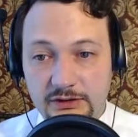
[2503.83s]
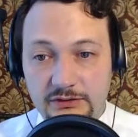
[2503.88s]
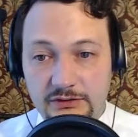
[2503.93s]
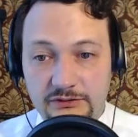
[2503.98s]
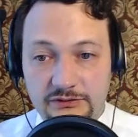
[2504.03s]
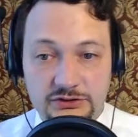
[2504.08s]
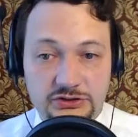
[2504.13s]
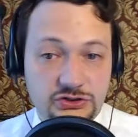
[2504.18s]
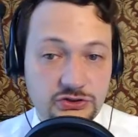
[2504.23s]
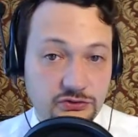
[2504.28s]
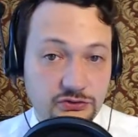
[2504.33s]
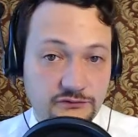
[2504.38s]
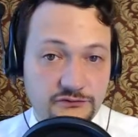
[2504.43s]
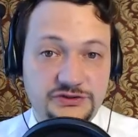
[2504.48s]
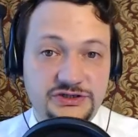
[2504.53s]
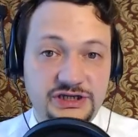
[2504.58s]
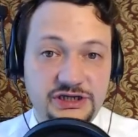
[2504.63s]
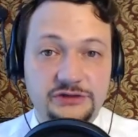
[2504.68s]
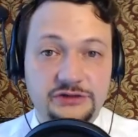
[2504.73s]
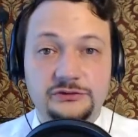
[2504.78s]
The
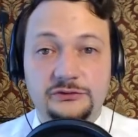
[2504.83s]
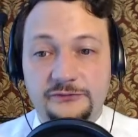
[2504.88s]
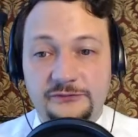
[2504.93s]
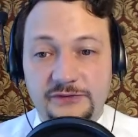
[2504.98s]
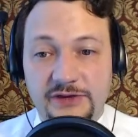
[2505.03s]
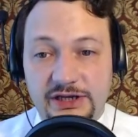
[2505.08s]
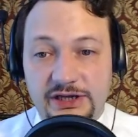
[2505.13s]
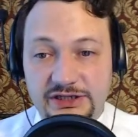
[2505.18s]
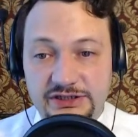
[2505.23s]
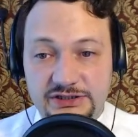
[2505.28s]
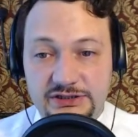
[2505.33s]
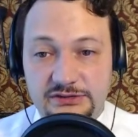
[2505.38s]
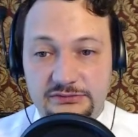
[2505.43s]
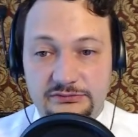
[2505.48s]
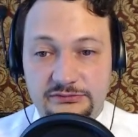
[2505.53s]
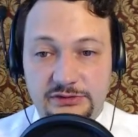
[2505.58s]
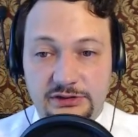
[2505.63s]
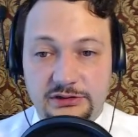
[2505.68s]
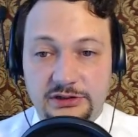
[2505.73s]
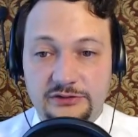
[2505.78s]
service interface
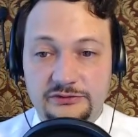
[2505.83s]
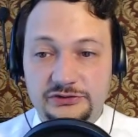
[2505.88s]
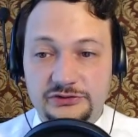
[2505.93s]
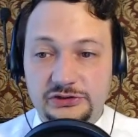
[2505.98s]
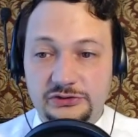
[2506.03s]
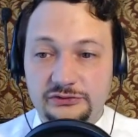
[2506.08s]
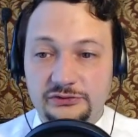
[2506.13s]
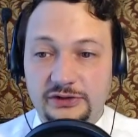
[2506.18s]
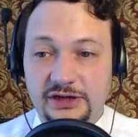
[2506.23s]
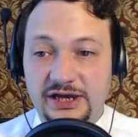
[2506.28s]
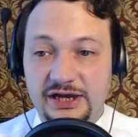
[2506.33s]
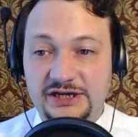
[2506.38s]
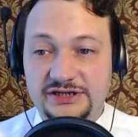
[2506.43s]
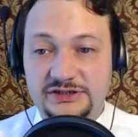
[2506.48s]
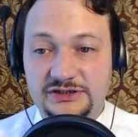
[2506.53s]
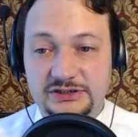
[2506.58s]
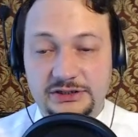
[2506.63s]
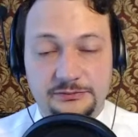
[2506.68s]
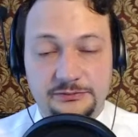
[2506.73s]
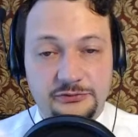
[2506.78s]
allows you to
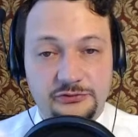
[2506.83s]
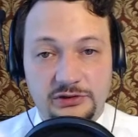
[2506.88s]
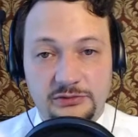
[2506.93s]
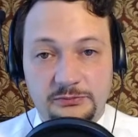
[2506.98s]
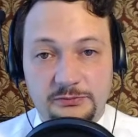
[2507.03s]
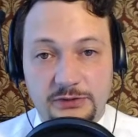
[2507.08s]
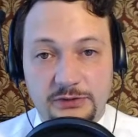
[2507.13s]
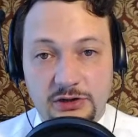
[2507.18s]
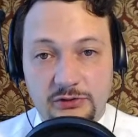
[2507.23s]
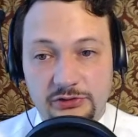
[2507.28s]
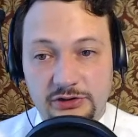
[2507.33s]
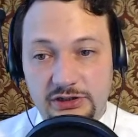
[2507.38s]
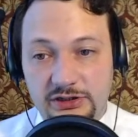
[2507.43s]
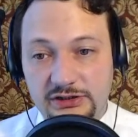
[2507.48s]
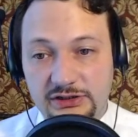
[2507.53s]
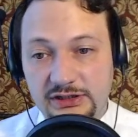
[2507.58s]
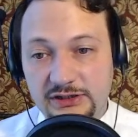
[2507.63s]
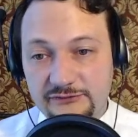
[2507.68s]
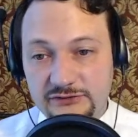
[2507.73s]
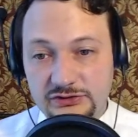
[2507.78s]
access computing power.
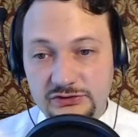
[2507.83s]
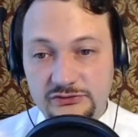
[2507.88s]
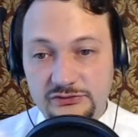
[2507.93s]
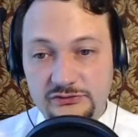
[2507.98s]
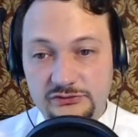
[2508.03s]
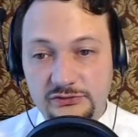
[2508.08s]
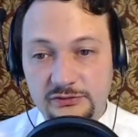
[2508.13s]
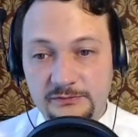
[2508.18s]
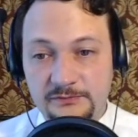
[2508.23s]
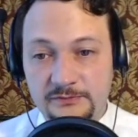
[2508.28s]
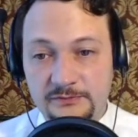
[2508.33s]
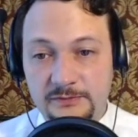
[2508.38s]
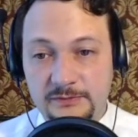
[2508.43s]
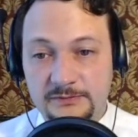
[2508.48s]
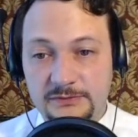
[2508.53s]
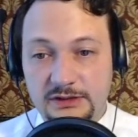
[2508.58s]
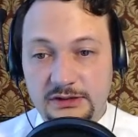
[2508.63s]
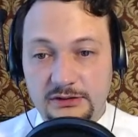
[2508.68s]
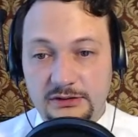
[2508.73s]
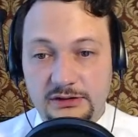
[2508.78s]
It gives you
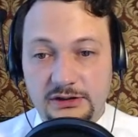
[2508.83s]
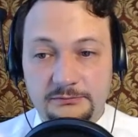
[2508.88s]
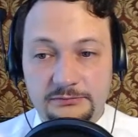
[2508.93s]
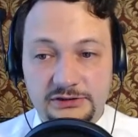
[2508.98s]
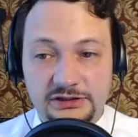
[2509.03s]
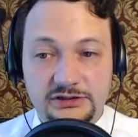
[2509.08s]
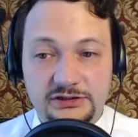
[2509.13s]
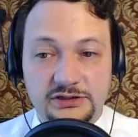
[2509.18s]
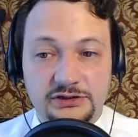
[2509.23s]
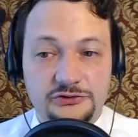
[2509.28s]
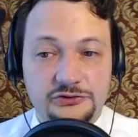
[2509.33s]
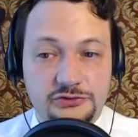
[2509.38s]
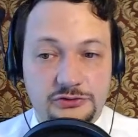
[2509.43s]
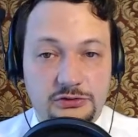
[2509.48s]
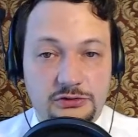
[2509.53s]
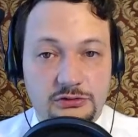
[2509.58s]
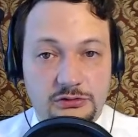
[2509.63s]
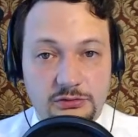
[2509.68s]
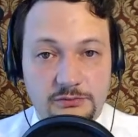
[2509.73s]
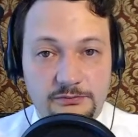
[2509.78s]
a complete
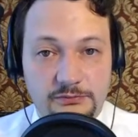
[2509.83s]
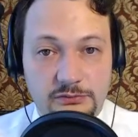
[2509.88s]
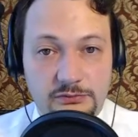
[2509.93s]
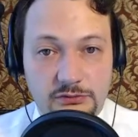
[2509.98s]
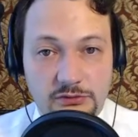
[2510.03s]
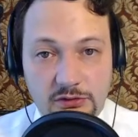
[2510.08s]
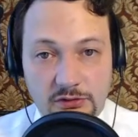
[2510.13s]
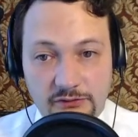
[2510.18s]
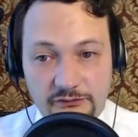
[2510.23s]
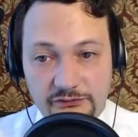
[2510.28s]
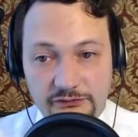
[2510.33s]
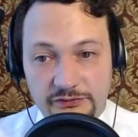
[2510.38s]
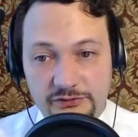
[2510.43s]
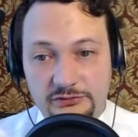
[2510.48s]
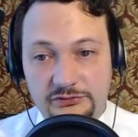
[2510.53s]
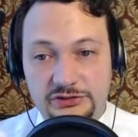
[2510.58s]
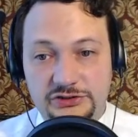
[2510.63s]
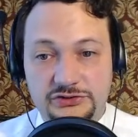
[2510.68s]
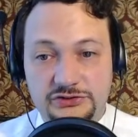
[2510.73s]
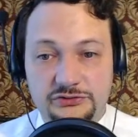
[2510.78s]
control over the
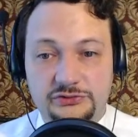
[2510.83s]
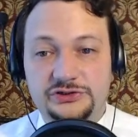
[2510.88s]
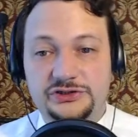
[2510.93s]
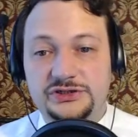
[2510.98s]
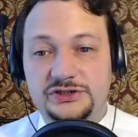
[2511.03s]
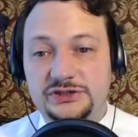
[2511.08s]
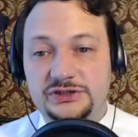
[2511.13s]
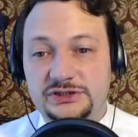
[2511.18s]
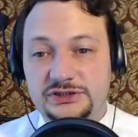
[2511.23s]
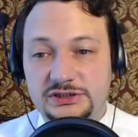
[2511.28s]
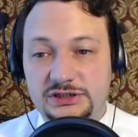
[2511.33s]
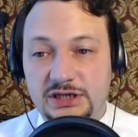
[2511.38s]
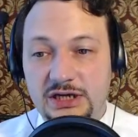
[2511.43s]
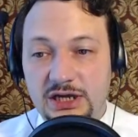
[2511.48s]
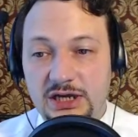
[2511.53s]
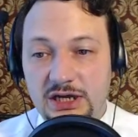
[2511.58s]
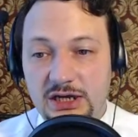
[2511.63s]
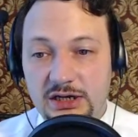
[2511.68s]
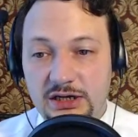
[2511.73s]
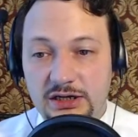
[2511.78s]
resources
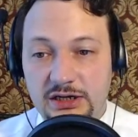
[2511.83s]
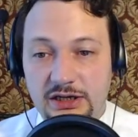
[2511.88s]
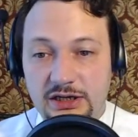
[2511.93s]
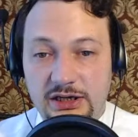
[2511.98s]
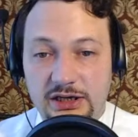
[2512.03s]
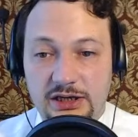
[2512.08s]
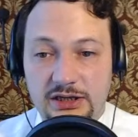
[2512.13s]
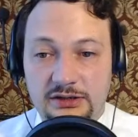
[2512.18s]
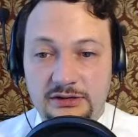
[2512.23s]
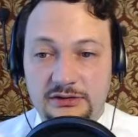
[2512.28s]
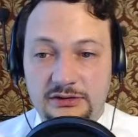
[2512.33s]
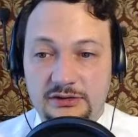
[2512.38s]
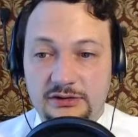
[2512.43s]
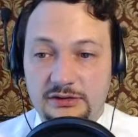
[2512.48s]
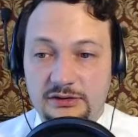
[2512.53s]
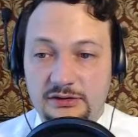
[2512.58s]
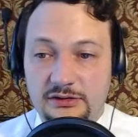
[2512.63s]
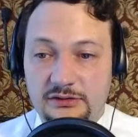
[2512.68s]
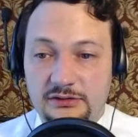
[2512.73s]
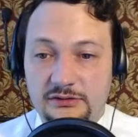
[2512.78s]
and
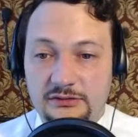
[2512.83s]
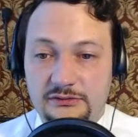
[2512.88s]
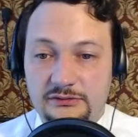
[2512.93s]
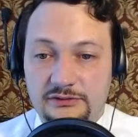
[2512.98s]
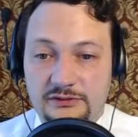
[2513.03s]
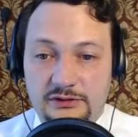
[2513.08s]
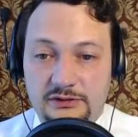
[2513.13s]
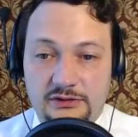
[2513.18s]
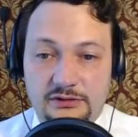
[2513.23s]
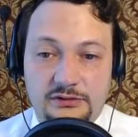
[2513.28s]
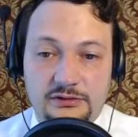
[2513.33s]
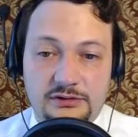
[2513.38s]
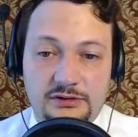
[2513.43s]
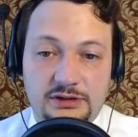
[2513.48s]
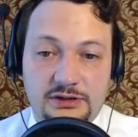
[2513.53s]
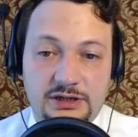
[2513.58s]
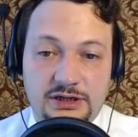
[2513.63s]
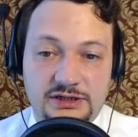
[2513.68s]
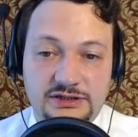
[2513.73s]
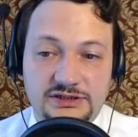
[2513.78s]
the
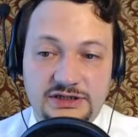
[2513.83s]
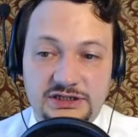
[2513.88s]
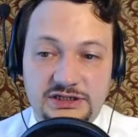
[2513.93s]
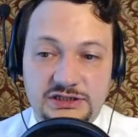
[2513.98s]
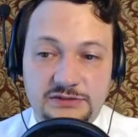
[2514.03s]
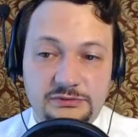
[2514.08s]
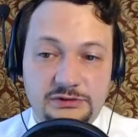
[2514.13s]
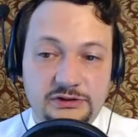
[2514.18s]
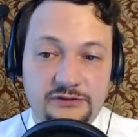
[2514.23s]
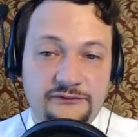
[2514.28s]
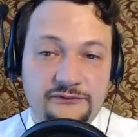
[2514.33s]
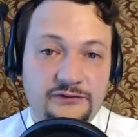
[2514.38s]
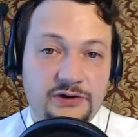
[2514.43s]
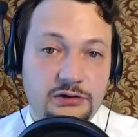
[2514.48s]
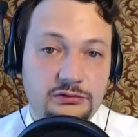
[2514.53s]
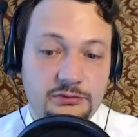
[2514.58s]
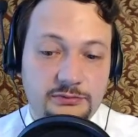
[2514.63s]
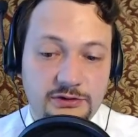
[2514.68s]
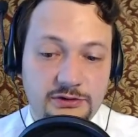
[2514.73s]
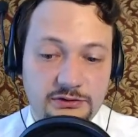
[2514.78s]
accessible
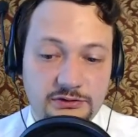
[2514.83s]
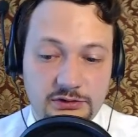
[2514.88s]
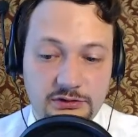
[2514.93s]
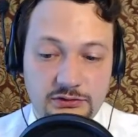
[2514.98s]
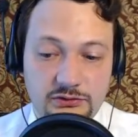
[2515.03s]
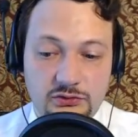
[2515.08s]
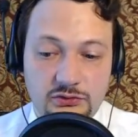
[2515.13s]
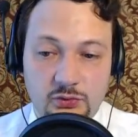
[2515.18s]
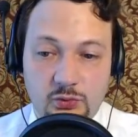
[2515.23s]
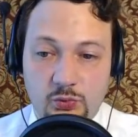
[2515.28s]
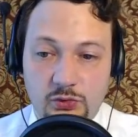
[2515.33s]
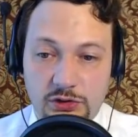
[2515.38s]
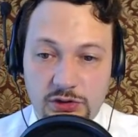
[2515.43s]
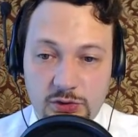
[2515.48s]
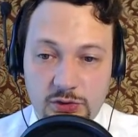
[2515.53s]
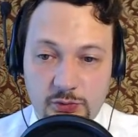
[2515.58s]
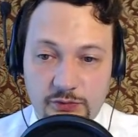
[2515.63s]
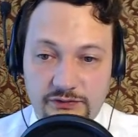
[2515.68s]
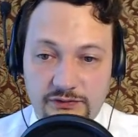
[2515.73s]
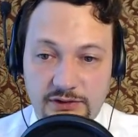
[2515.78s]
environment to
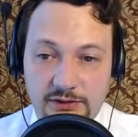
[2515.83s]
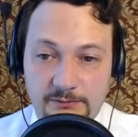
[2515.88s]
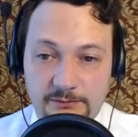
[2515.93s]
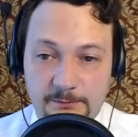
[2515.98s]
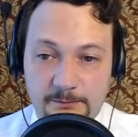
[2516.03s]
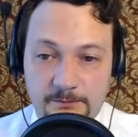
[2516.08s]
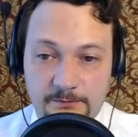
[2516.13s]
work with them.